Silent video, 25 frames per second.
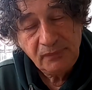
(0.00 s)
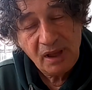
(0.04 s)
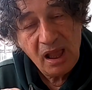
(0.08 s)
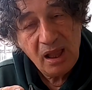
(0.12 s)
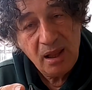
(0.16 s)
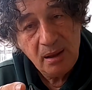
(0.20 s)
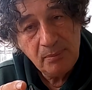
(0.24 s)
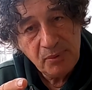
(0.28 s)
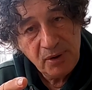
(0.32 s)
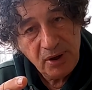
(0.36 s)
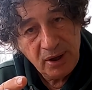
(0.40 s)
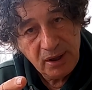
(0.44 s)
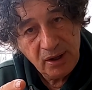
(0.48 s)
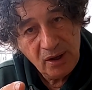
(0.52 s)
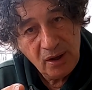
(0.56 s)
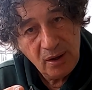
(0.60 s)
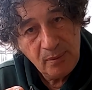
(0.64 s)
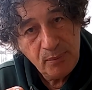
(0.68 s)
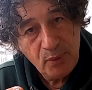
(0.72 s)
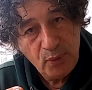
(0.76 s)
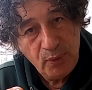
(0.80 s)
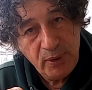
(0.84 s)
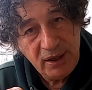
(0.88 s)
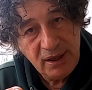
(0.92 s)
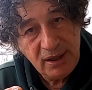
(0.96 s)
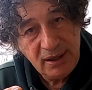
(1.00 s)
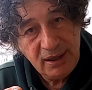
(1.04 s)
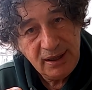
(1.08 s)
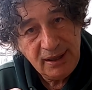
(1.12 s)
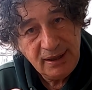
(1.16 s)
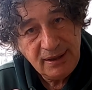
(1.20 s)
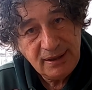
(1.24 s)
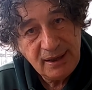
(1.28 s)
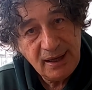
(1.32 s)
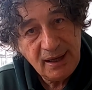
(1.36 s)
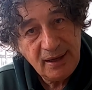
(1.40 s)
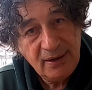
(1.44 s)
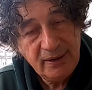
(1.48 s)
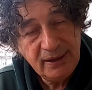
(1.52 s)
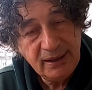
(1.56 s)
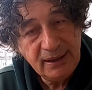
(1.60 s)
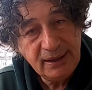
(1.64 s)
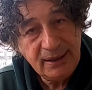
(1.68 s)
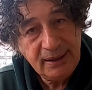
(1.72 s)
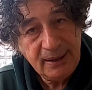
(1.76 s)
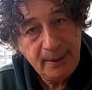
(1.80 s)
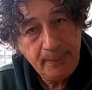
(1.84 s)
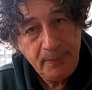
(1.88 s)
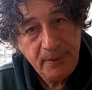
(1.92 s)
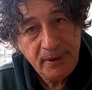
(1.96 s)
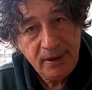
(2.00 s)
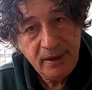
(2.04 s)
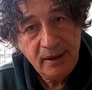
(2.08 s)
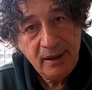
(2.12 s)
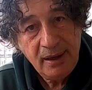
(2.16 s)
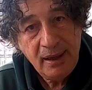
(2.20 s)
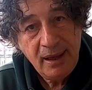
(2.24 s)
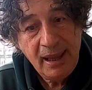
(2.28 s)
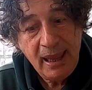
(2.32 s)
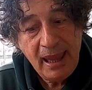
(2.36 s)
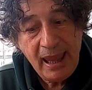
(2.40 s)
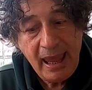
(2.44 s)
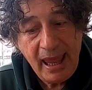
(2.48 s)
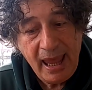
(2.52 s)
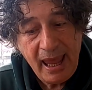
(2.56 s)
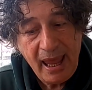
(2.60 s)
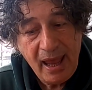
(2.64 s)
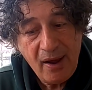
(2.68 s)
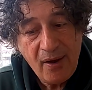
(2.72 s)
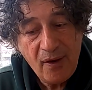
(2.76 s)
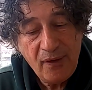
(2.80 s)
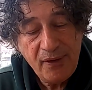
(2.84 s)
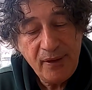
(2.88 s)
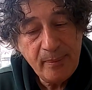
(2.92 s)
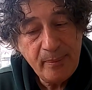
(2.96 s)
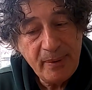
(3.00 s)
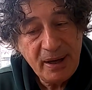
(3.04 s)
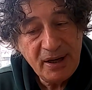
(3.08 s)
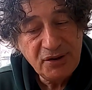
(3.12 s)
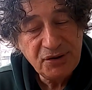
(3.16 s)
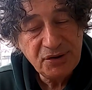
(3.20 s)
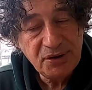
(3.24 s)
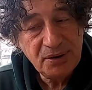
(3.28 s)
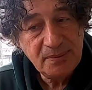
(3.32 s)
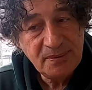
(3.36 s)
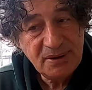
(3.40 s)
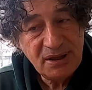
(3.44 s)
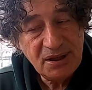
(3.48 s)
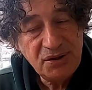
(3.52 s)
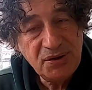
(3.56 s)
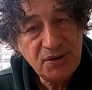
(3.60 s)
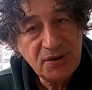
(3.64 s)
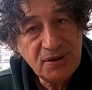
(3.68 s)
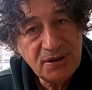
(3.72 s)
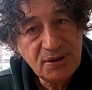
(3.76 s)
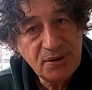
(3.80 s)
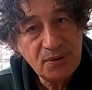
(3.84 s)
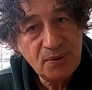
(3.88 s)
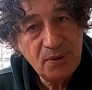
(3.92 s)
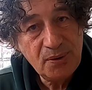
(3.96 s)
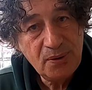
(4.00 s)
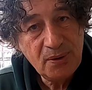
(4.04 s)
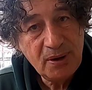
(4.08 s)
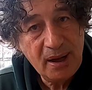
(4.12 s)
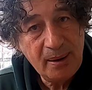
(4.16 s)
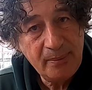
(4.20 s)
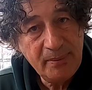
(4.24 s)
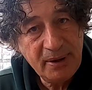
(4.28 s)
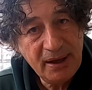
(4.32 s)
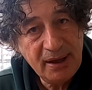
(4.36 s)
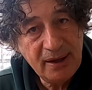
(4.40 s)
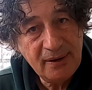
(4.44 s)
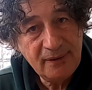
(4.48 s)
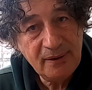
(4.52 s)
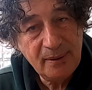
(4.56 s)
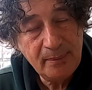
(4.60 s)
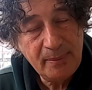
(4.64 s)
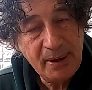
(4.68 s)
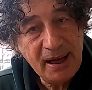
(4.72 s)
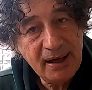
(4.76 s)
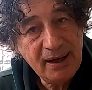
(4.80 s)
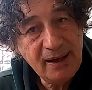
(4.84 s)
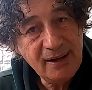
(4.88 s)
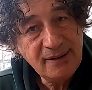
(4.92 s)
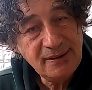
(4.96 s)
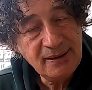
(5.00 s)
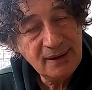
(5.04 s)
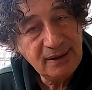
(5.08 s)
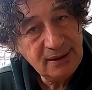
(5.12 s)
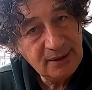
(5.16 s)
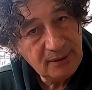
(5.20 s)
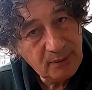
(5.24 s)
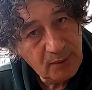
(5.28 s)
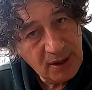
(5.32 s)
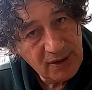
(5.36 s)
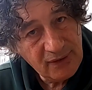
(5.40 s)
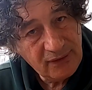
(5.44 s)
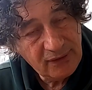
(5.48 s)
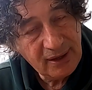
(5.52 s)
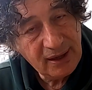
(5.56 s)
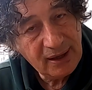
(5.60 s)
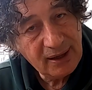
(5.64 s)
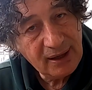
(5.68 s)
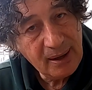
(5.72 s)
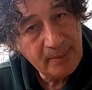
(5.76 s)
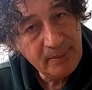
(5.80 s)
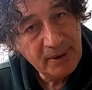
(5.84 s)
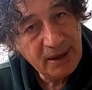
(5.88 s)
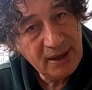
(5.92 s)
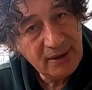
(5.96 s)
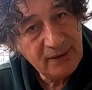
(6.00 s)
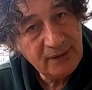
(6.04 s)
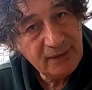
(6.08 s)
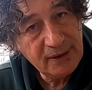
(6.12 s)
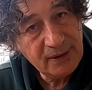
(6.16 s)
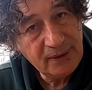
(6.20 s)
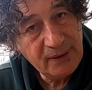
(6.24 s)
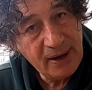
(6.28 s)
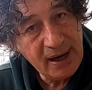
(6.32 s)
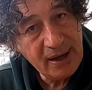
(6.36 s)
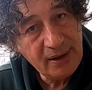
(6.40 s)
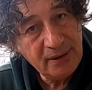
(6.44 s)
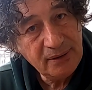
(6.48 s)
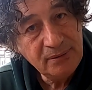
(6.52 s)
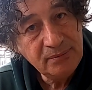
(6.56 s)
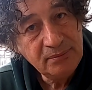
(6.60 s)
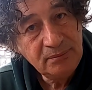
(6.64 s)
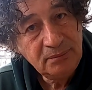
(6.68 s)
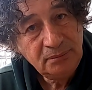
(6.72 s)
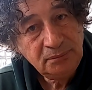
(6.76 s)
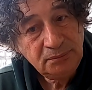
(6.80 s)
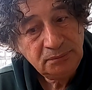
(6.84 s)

I'm going to go more in detail and depth how the mushrooms that you saw coming out of the buckets and the ones that are coming out of the ground